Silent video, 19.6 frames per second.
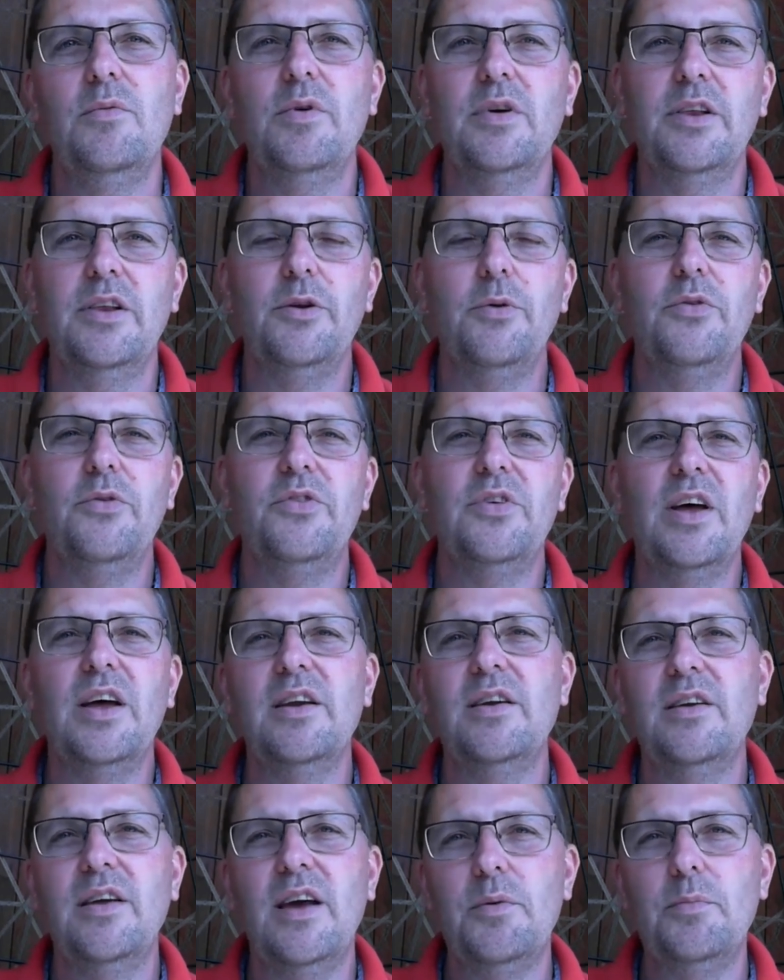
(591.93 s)
with little
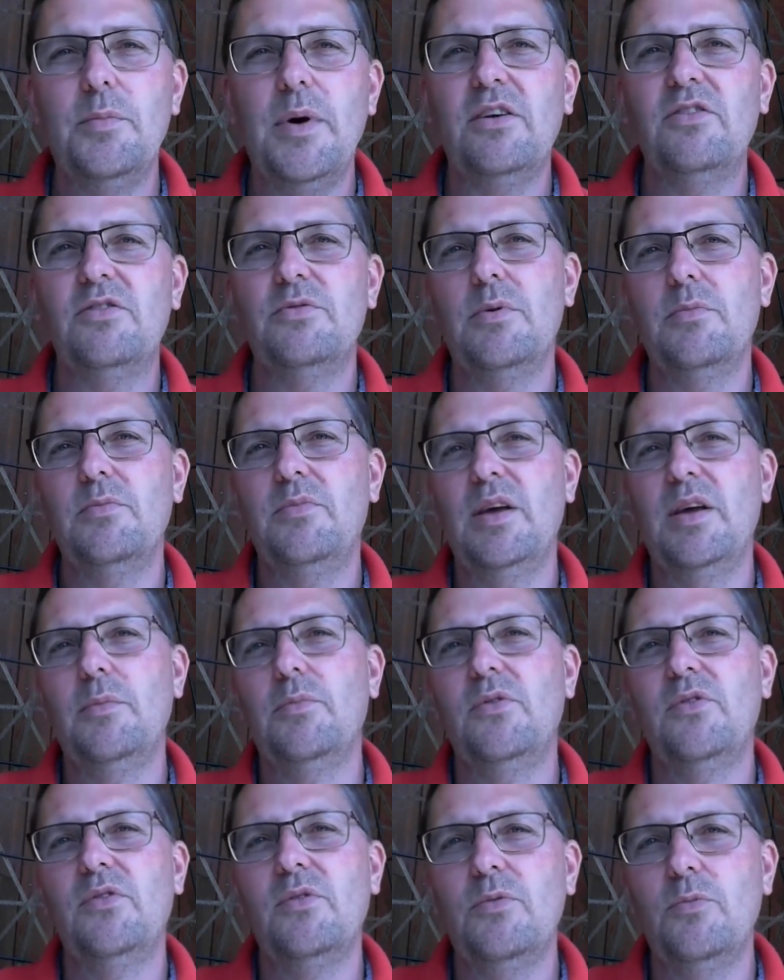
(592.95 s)
sun and maximum
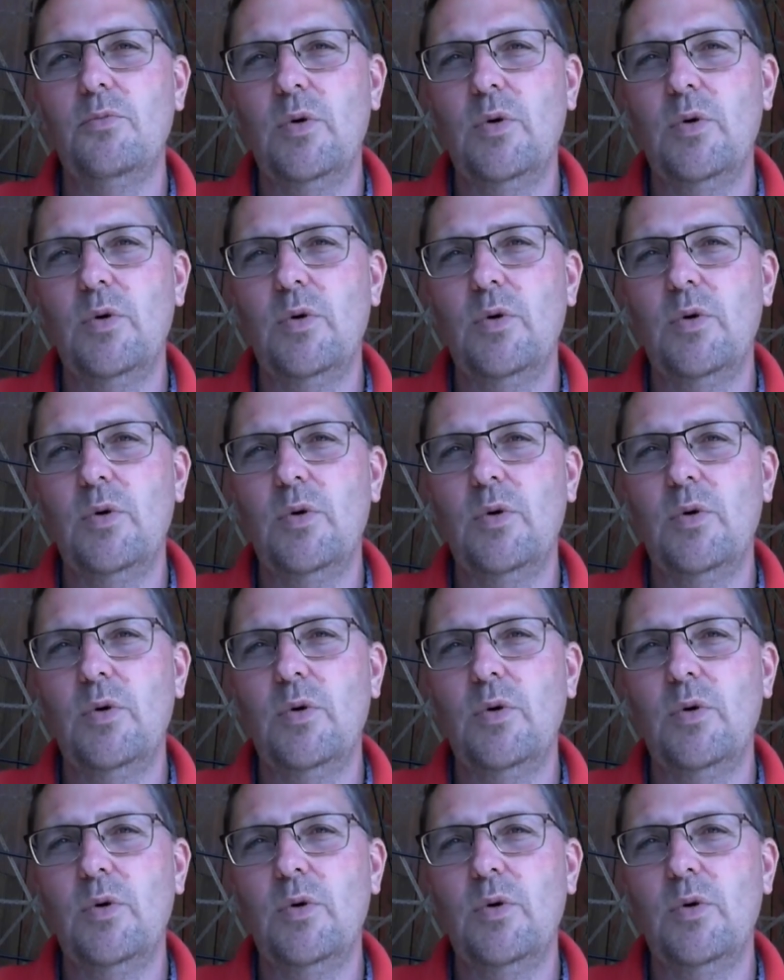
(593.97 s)
temps